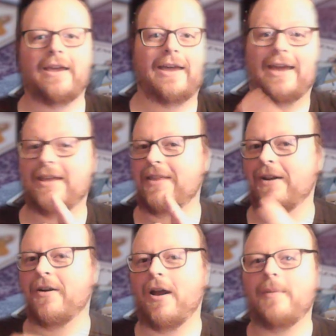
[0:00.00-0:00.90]
Hey
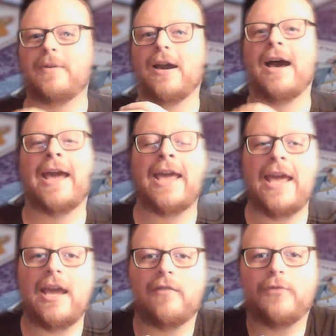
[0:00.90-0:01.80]
there, I'm Guy,
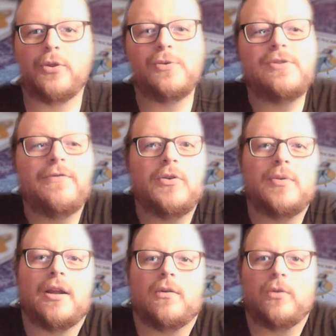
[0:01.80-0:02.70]
and for those of you
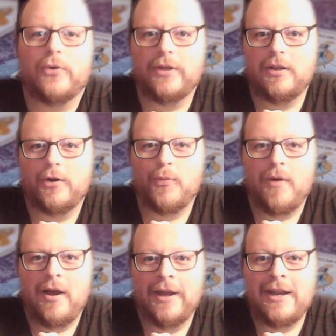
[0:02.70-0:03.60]
that are learning
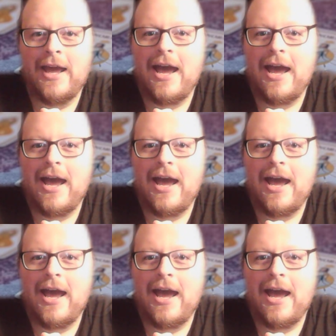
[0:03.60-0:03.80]
Lenormand,